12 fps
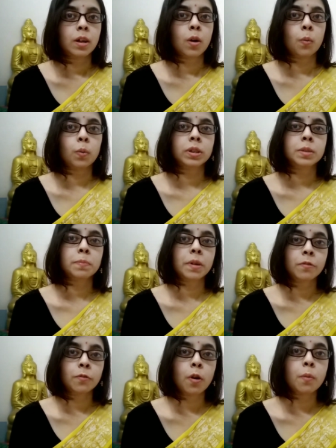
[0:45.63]
was
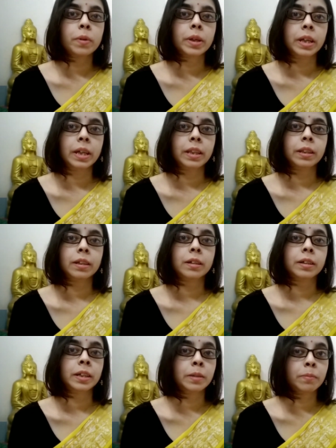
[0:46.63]
performed in the
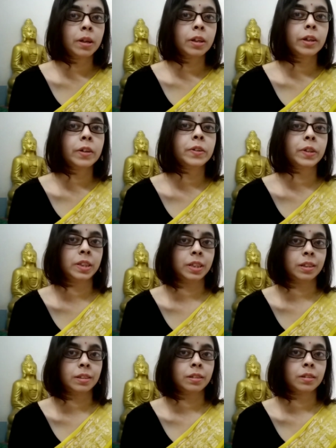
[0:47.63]
Himalayan region.